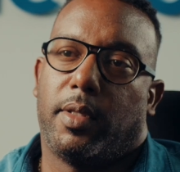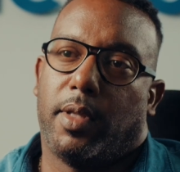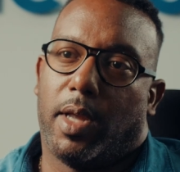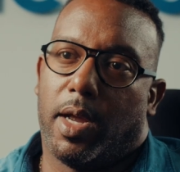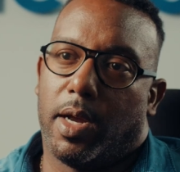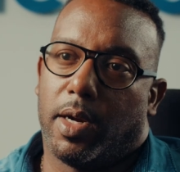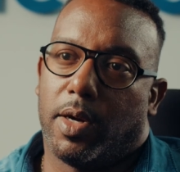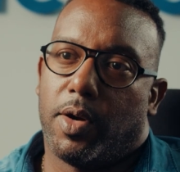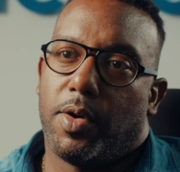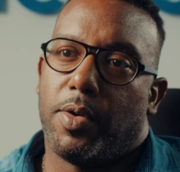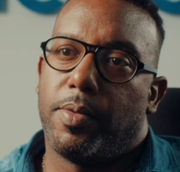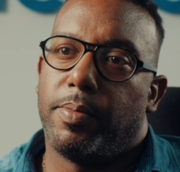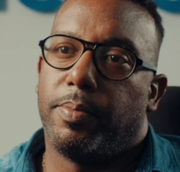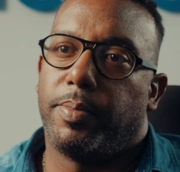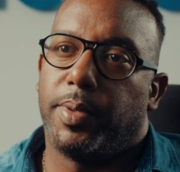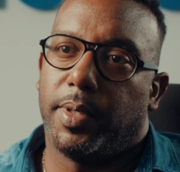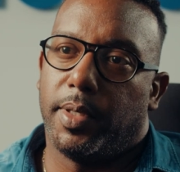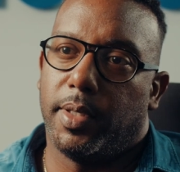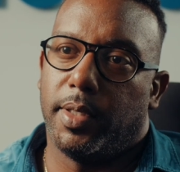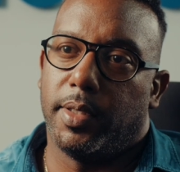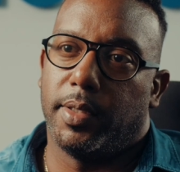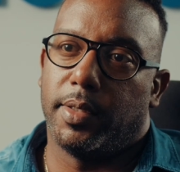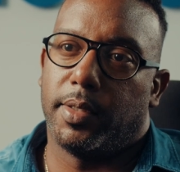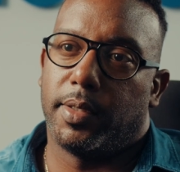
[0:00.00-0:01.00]
a
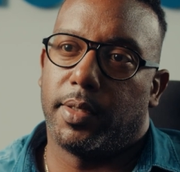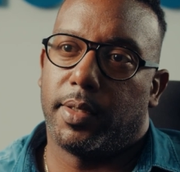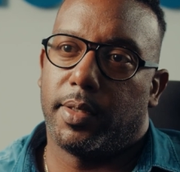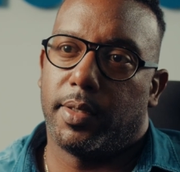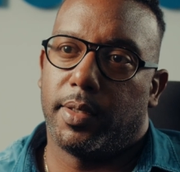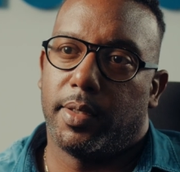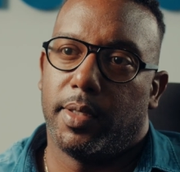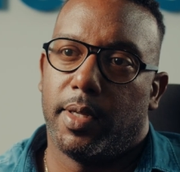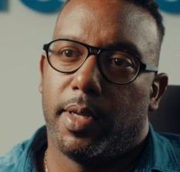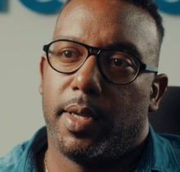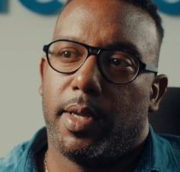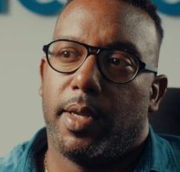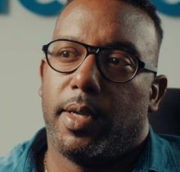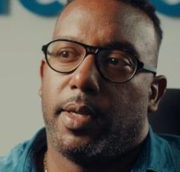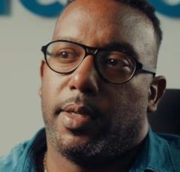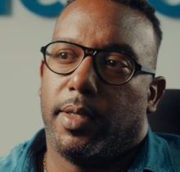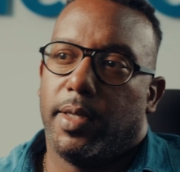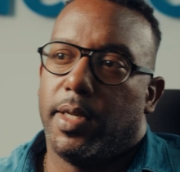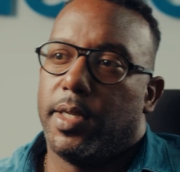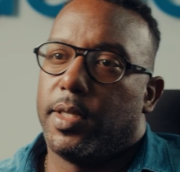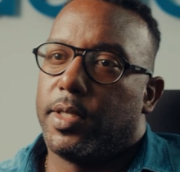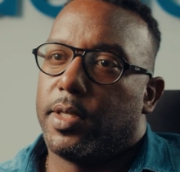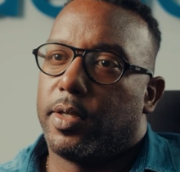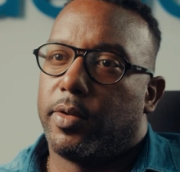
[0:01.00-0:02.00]
company's
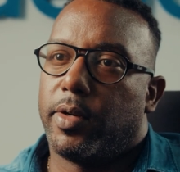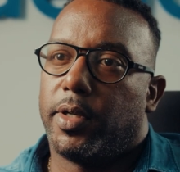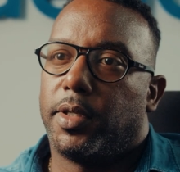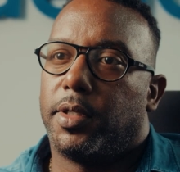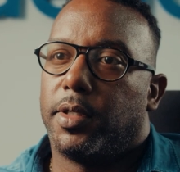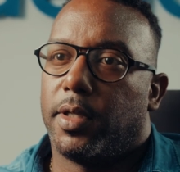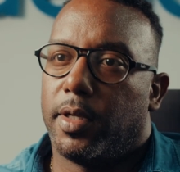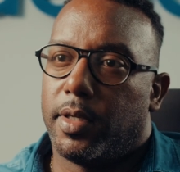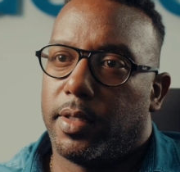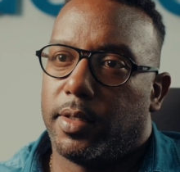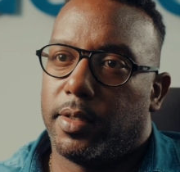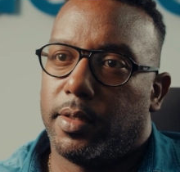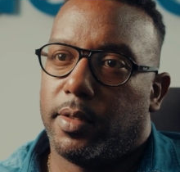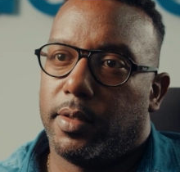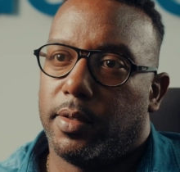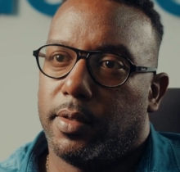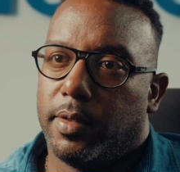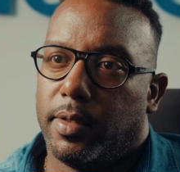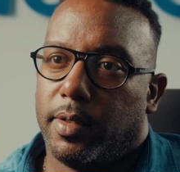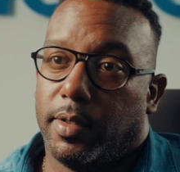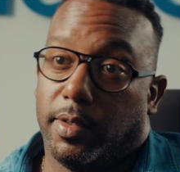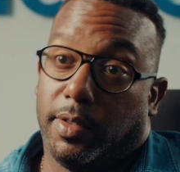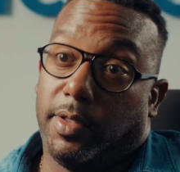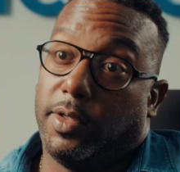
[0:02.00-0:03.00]
discretion
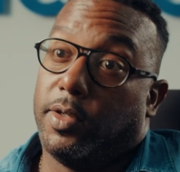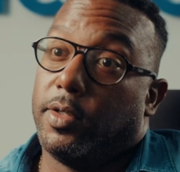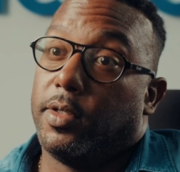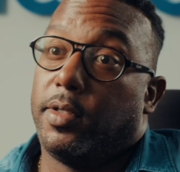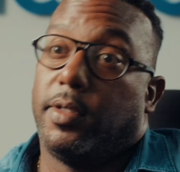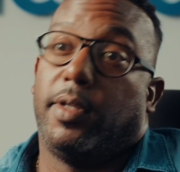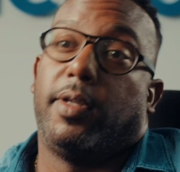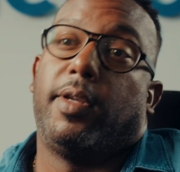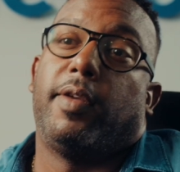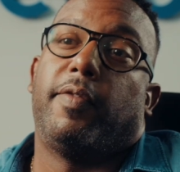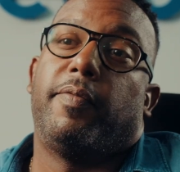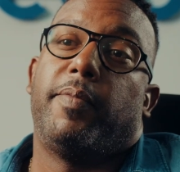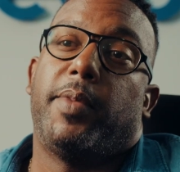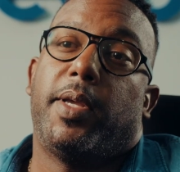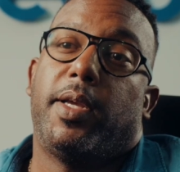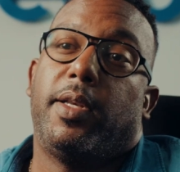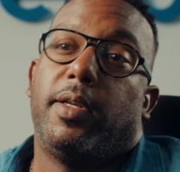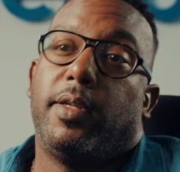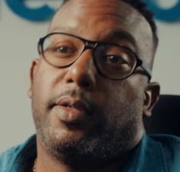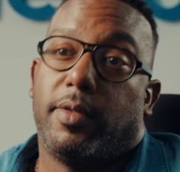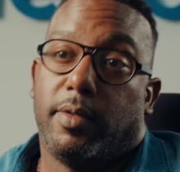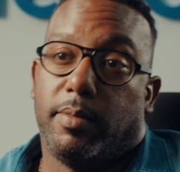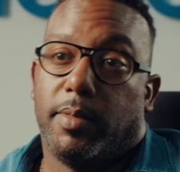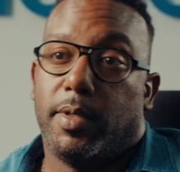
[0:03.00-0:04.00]
just to give me a
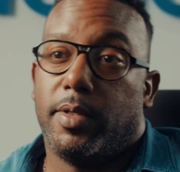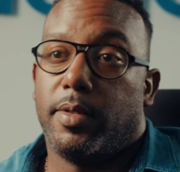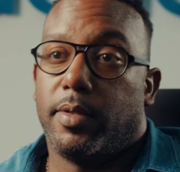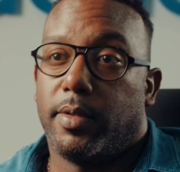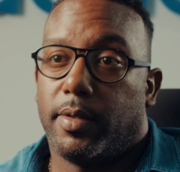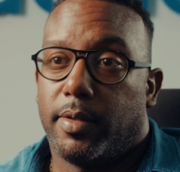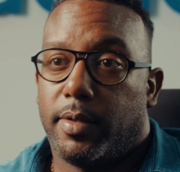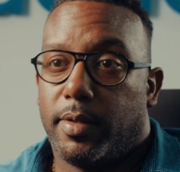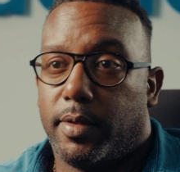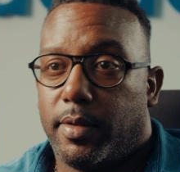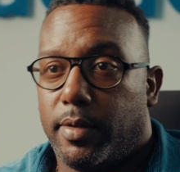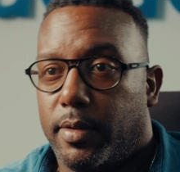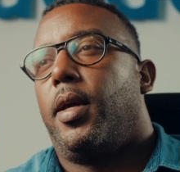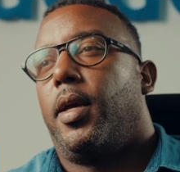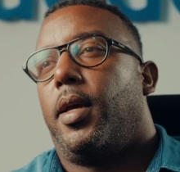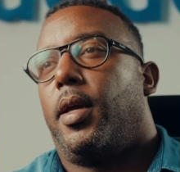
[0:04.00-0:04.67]
little bonus.